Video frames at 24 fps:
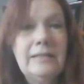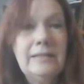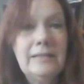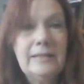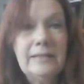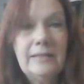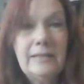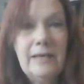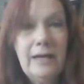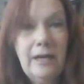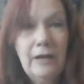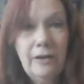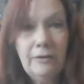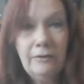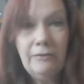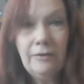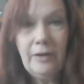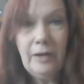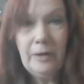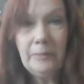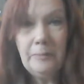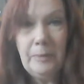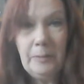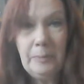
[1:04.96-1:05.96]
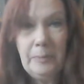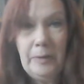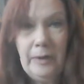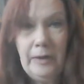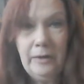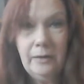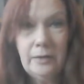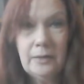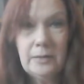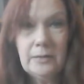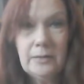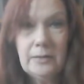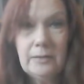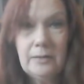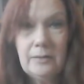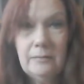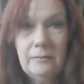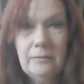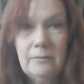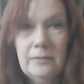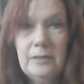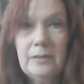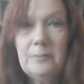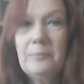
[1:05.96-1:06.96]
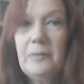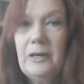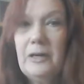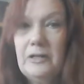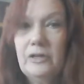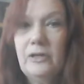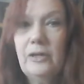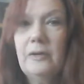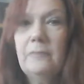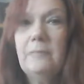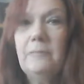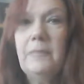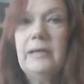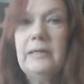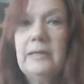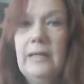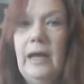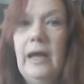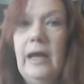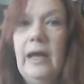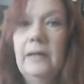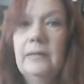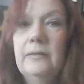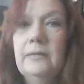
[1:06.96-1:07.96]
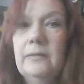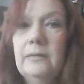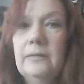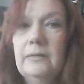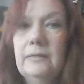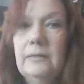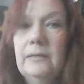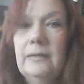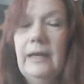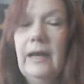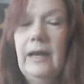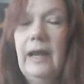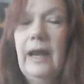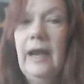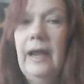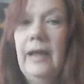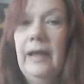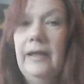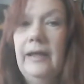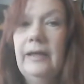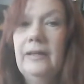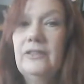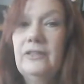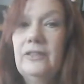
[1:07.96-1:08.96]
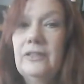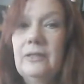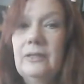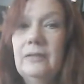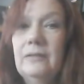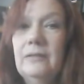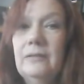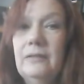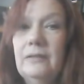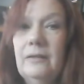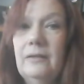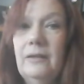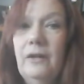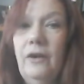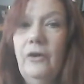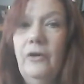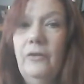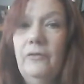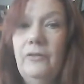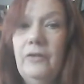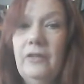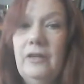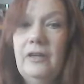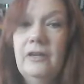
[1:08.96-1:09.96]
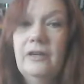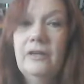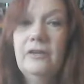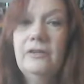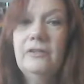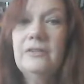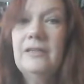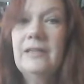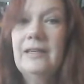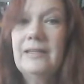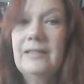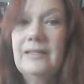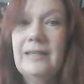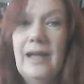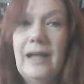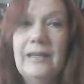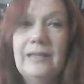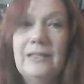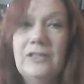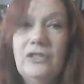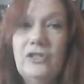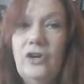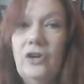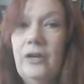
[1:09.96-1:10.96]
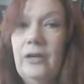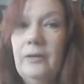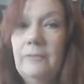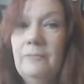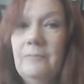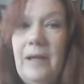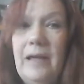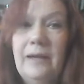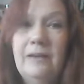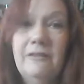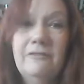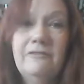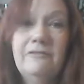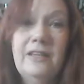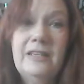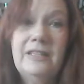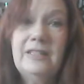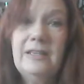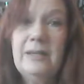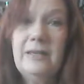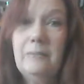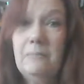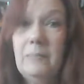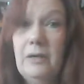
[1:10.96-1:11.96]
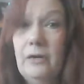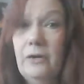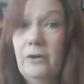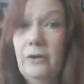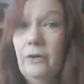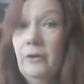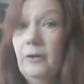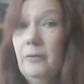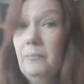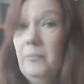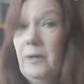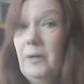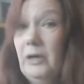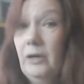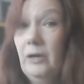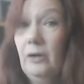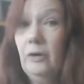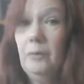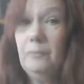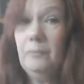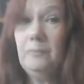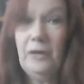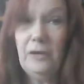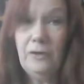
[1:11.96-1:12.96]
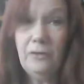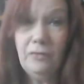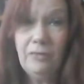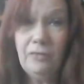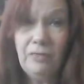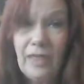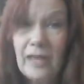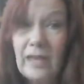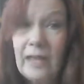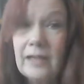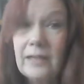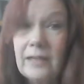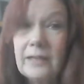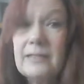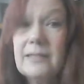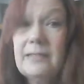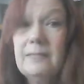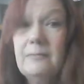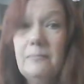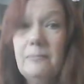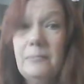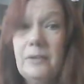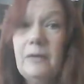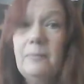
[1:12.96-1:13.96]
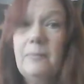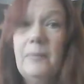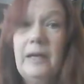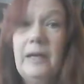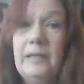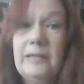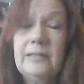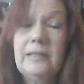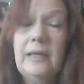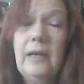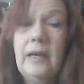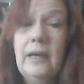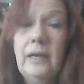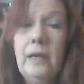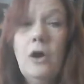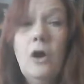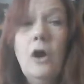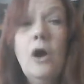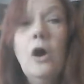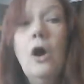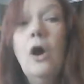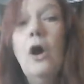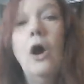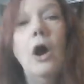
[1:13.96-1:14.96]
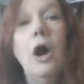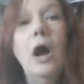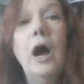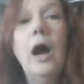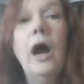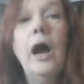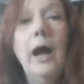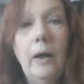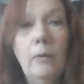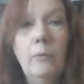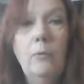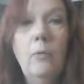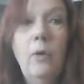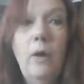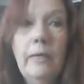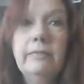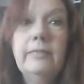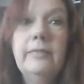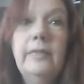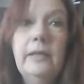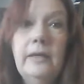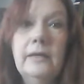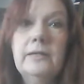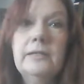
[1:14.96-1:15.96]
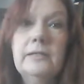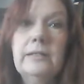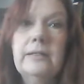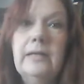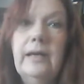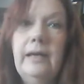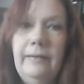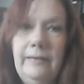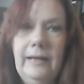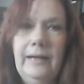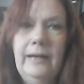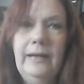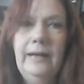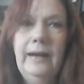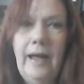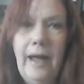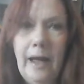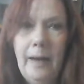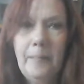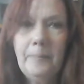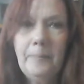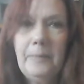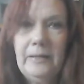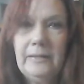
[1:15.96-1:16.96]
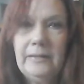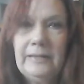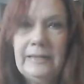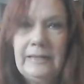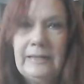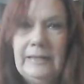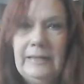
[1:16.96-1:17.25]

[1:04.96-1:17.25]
Terrified my parents, especially my dad. And over the years, as I started manifesting bigger and bigger and bigger things, simply by saying, I want this, and then it happened,